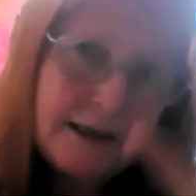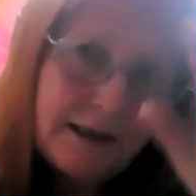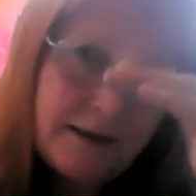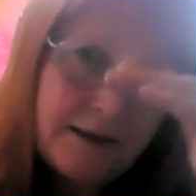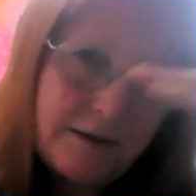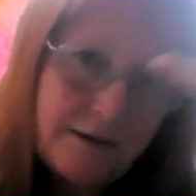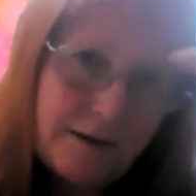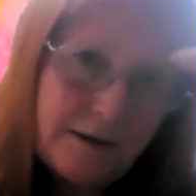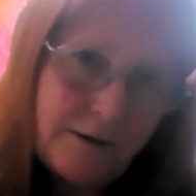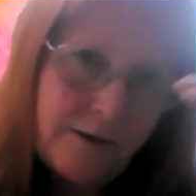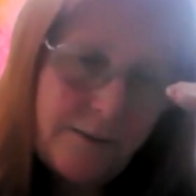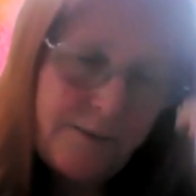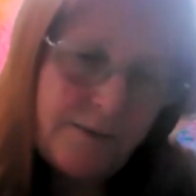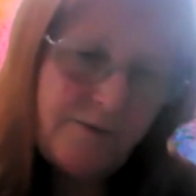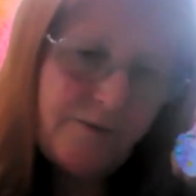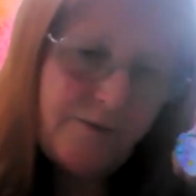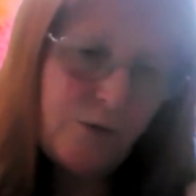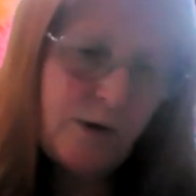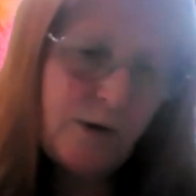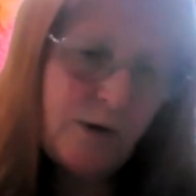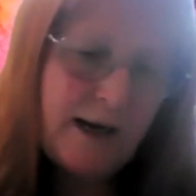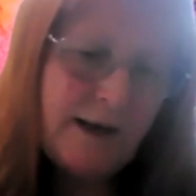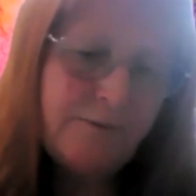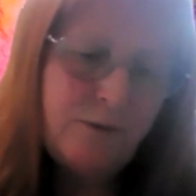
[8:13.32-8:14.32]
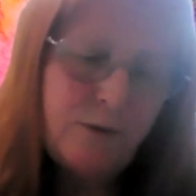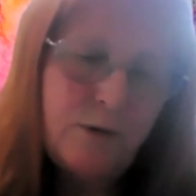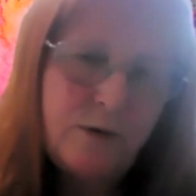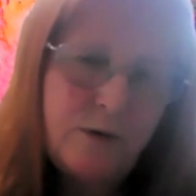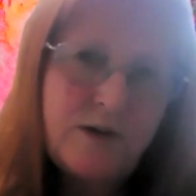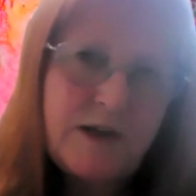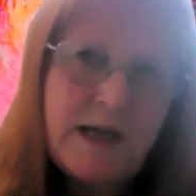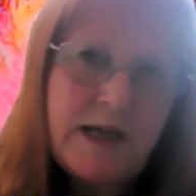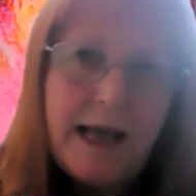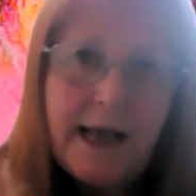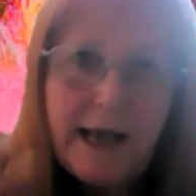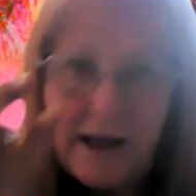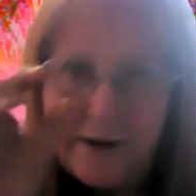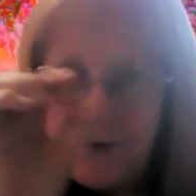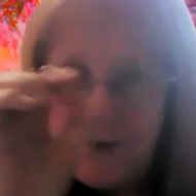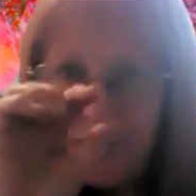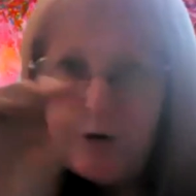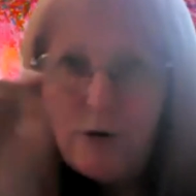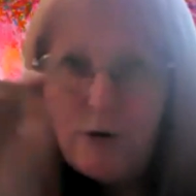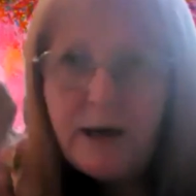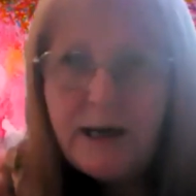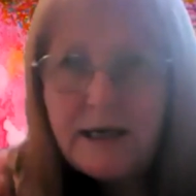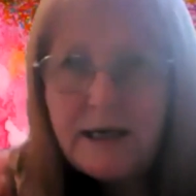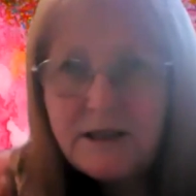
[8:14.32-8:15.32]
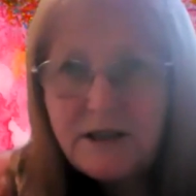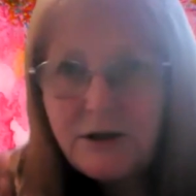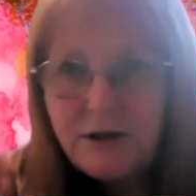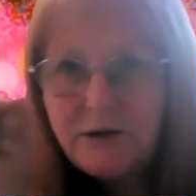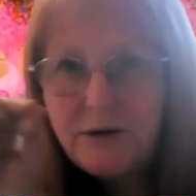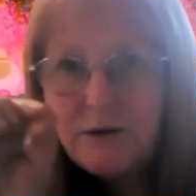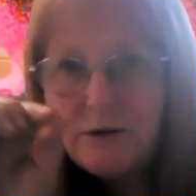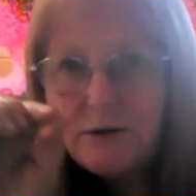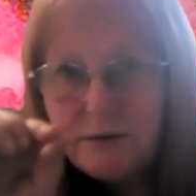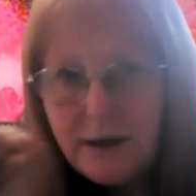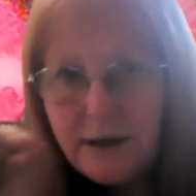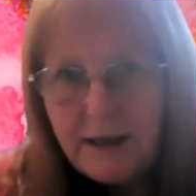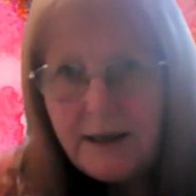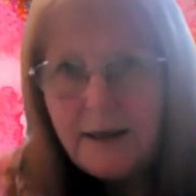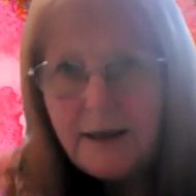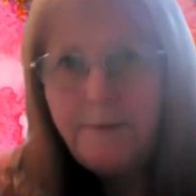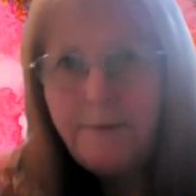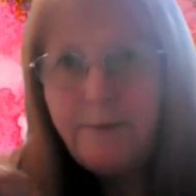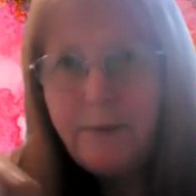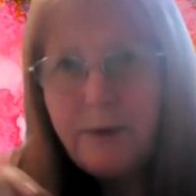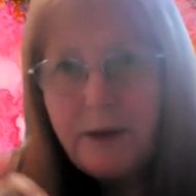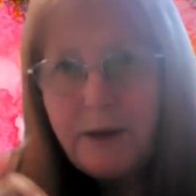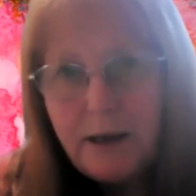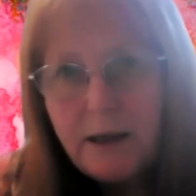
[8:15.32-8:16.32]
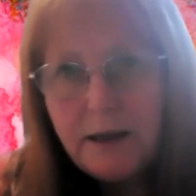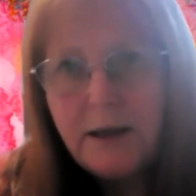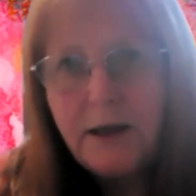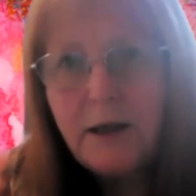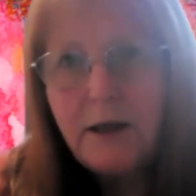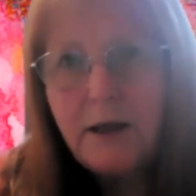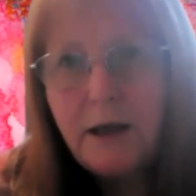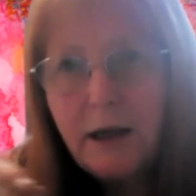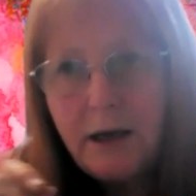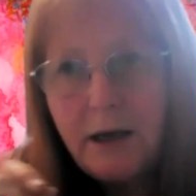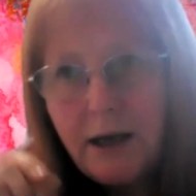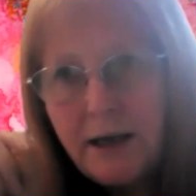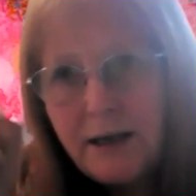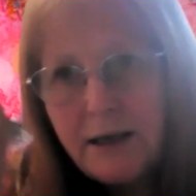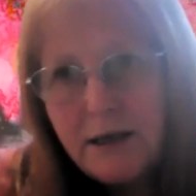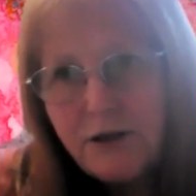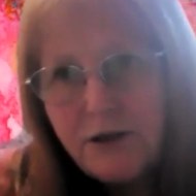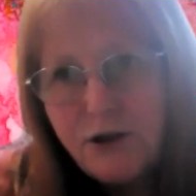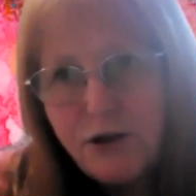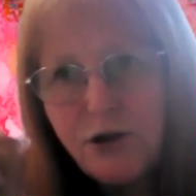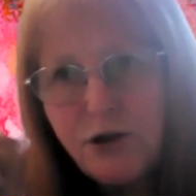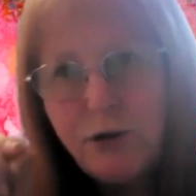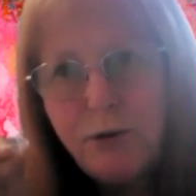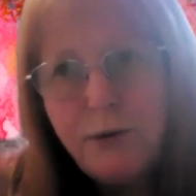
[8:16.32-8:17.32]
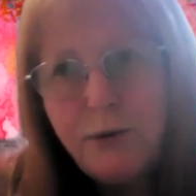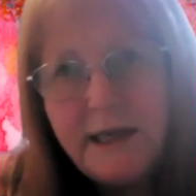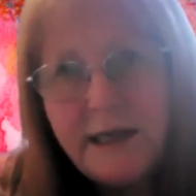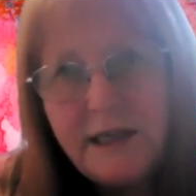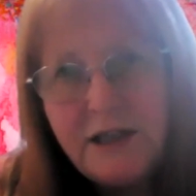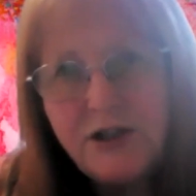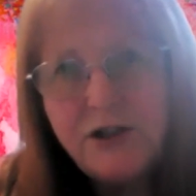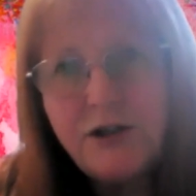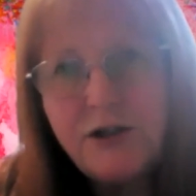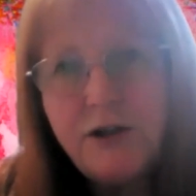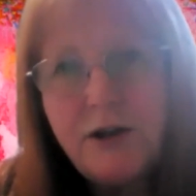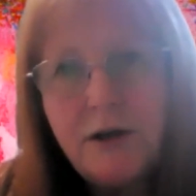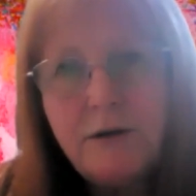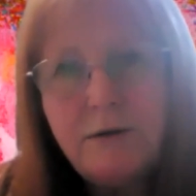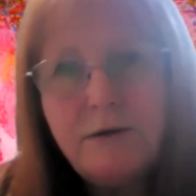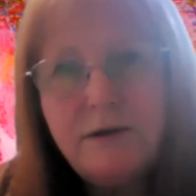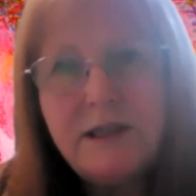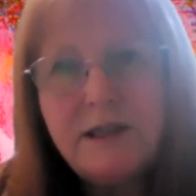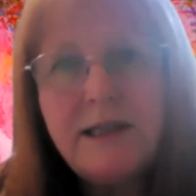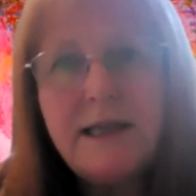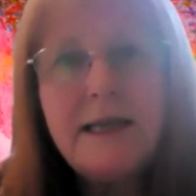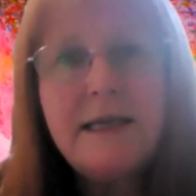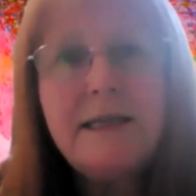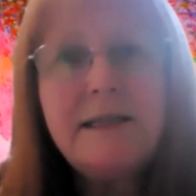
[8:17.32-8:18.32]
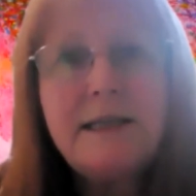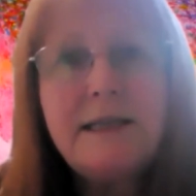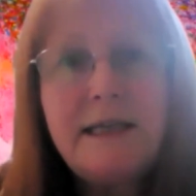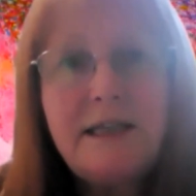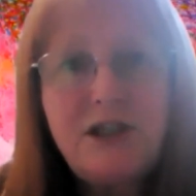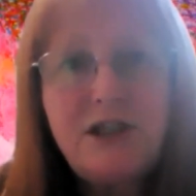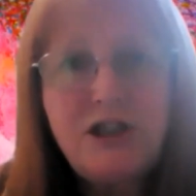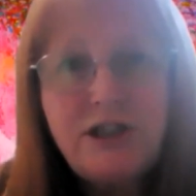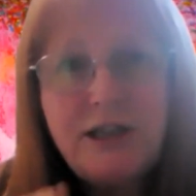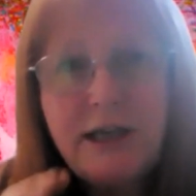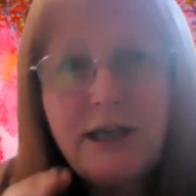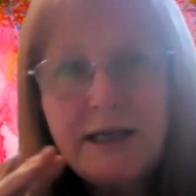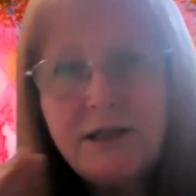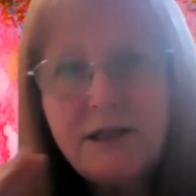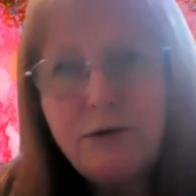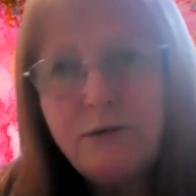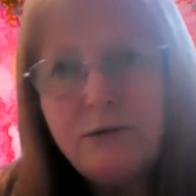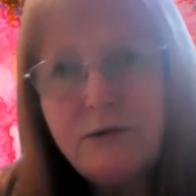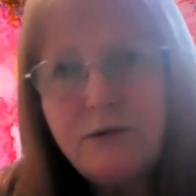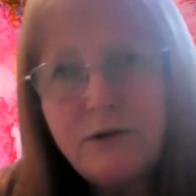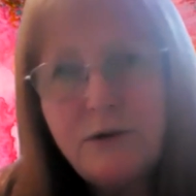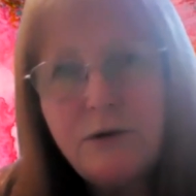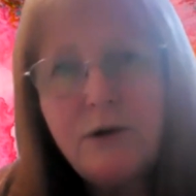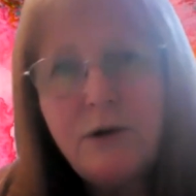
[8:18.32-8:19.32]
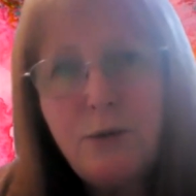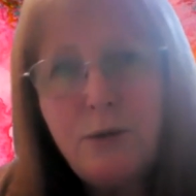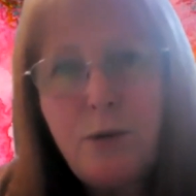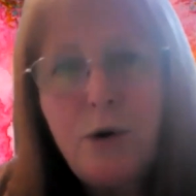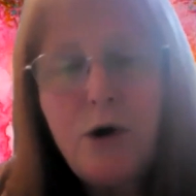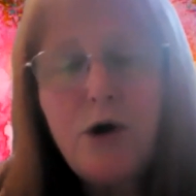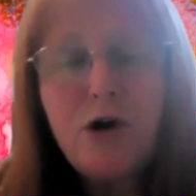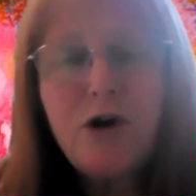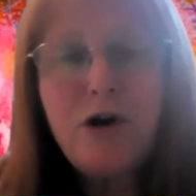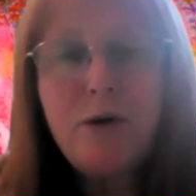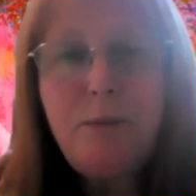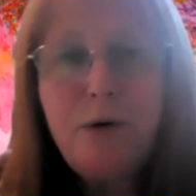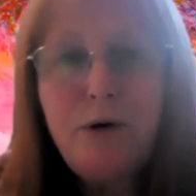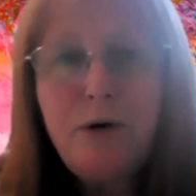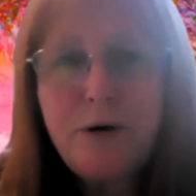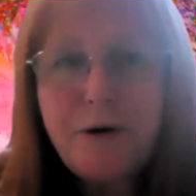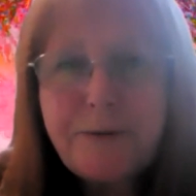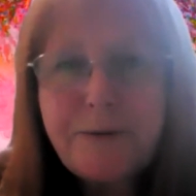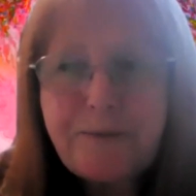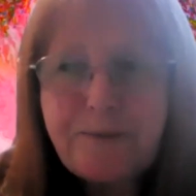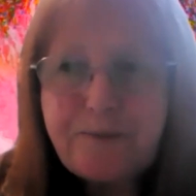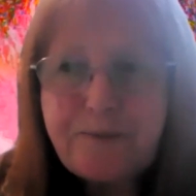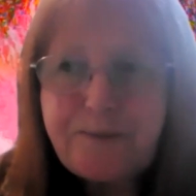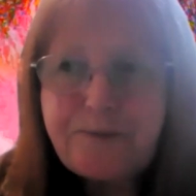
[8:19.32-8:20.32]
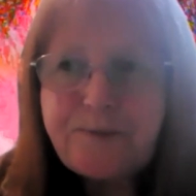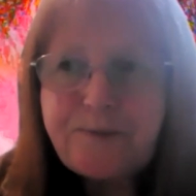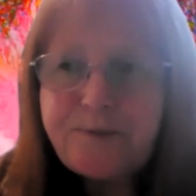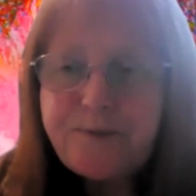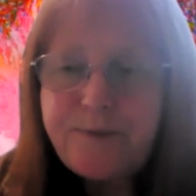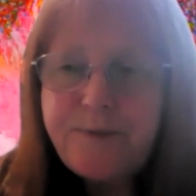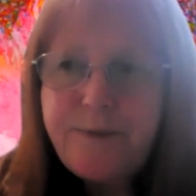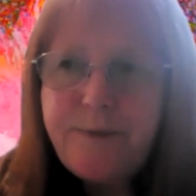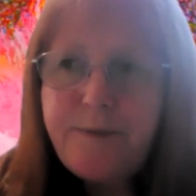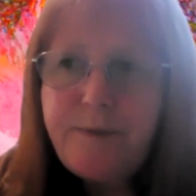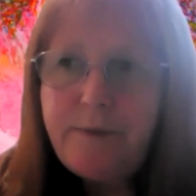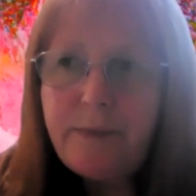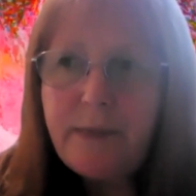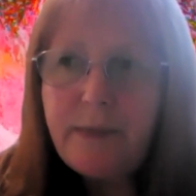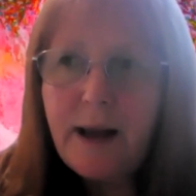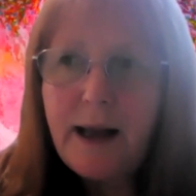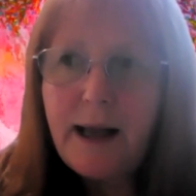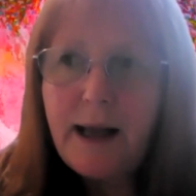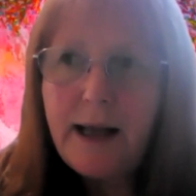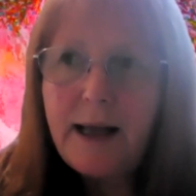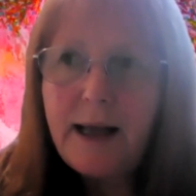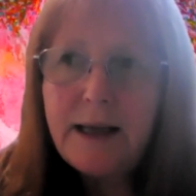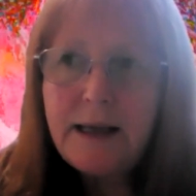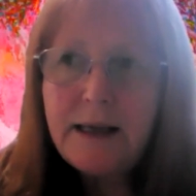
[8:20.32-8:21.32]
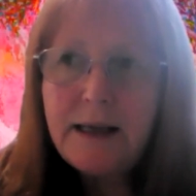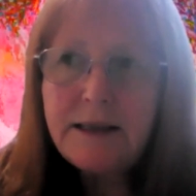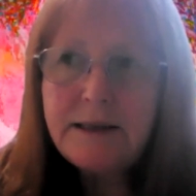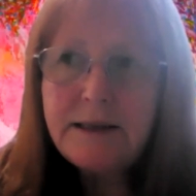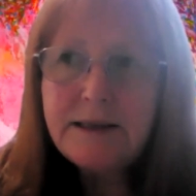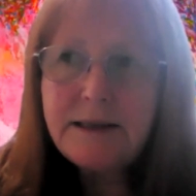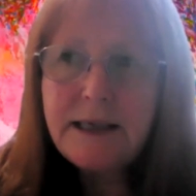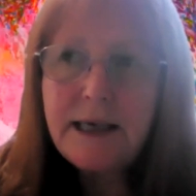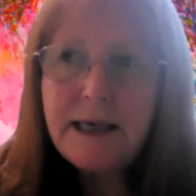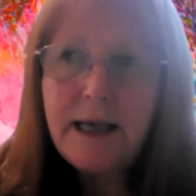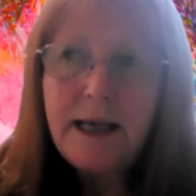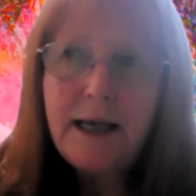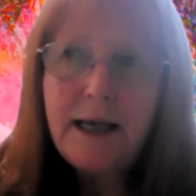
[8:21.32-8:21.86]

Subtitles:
and four levels, and then you had to do each of those things each day. So it was a workbook. And